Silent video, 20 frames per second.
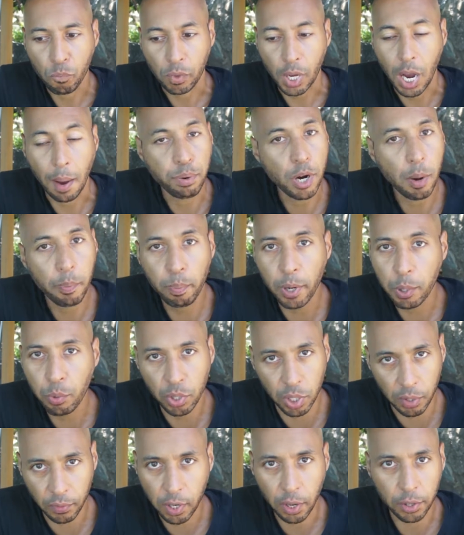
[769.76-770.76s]
I probably
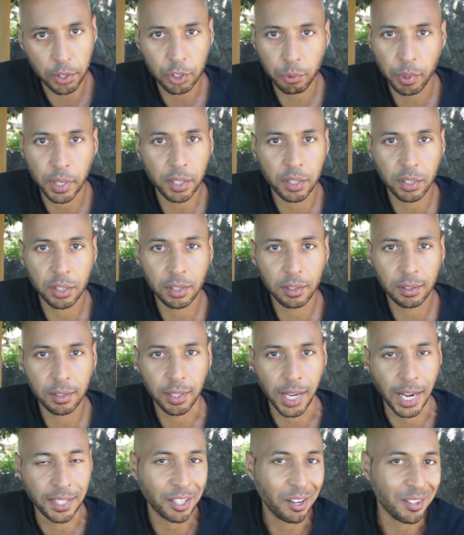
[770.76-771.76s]
wouldn't have got the sweets.
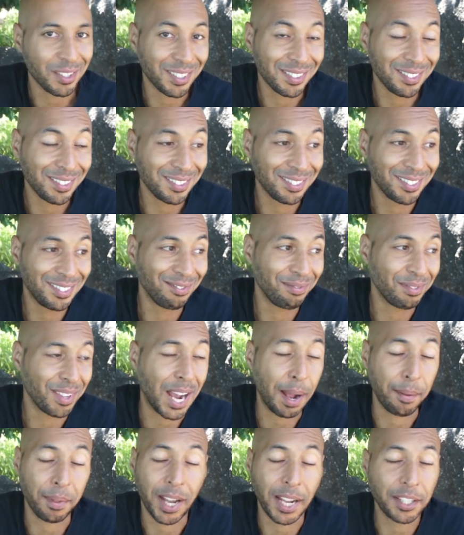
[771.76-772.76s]
I
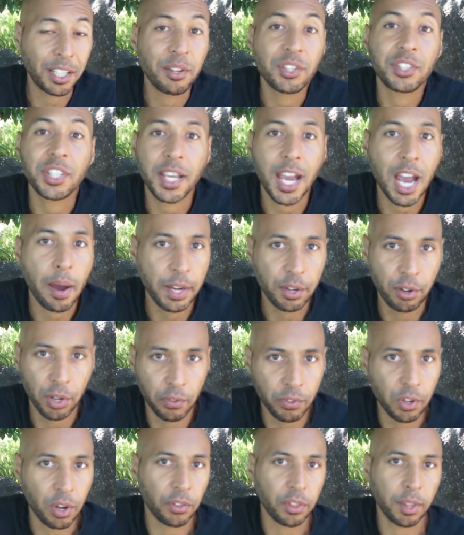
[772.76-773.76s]
don't see how I could
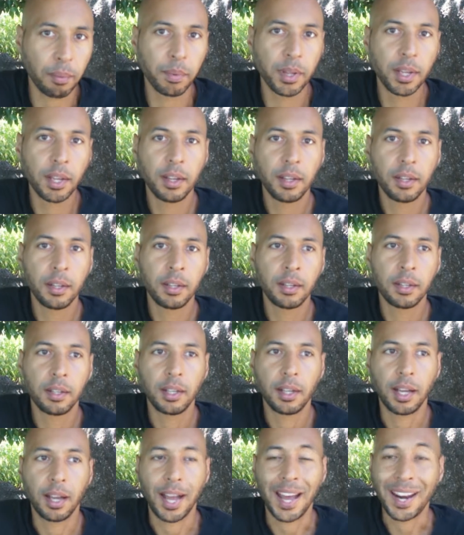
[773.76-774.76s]
have got
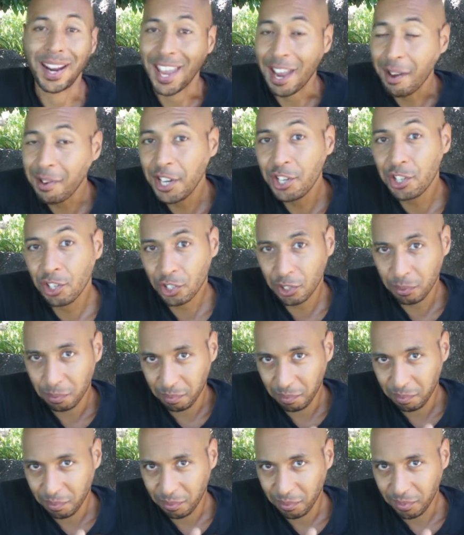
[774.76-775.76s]
them, and I only just
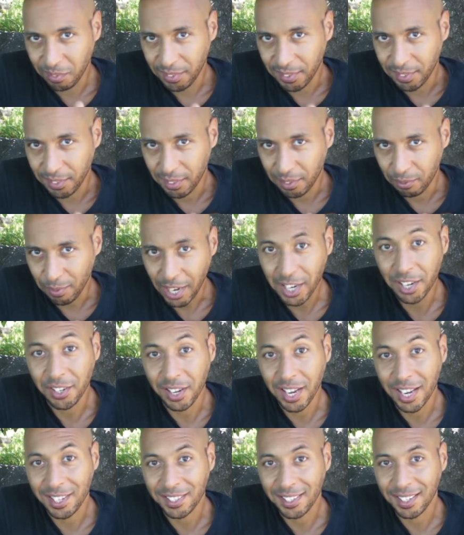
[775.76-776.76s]

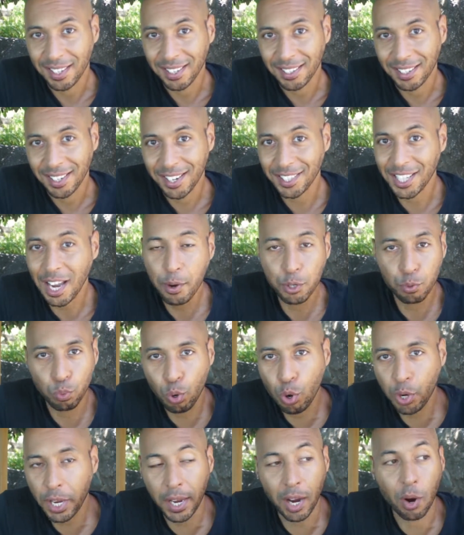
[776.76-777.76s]
recognised it because I was
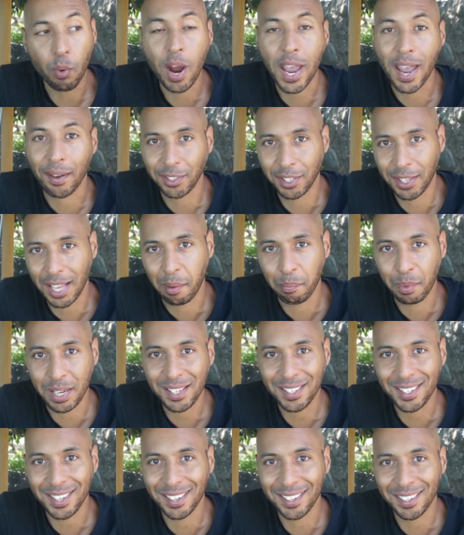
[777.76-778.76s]
walking away after that
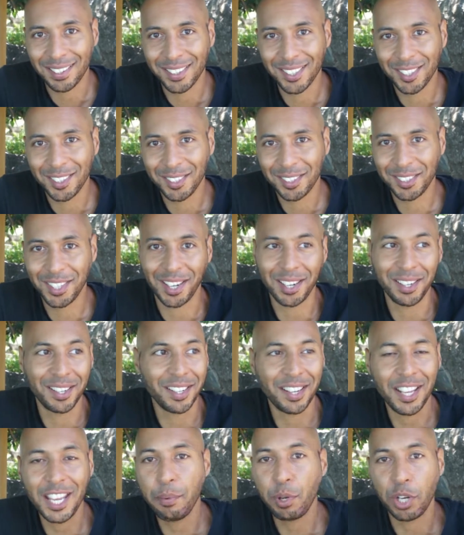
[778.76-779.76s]
meeting,
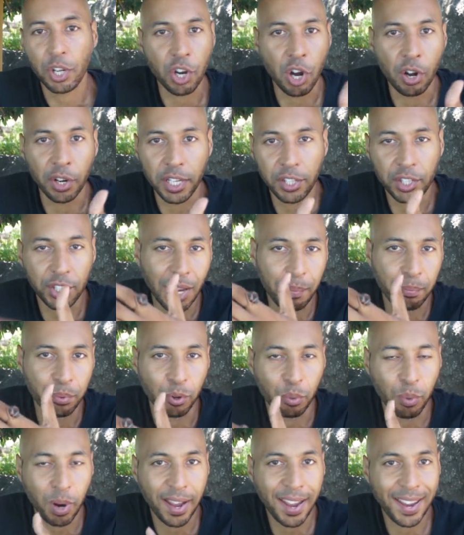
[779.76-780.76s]
and he would have gone his
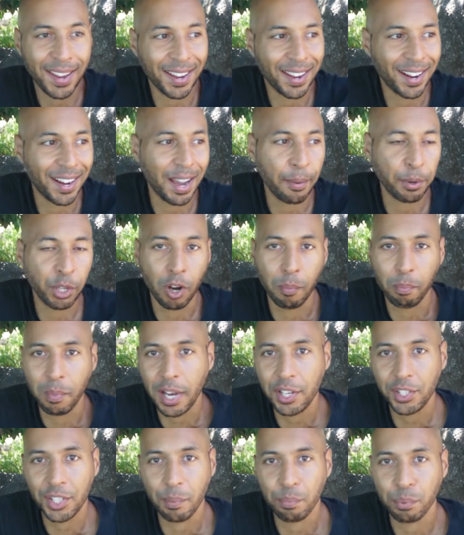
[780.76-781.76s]
separate way, and I would have gone
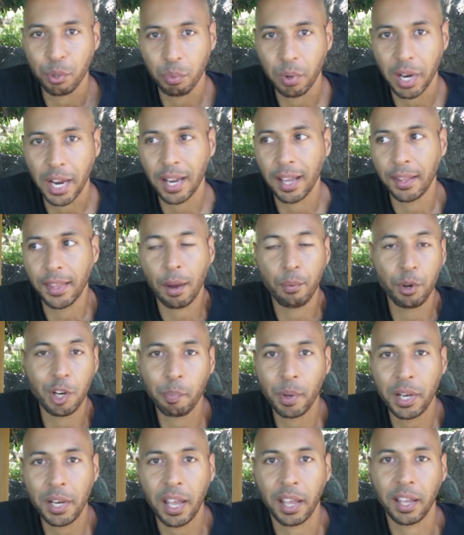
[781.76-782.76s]
my separate way, and that would
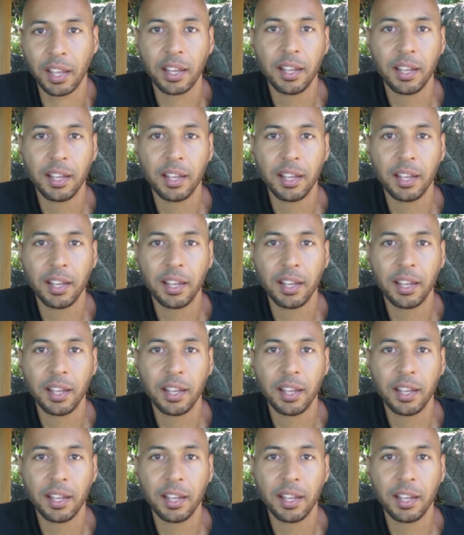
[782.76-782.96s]
have been it.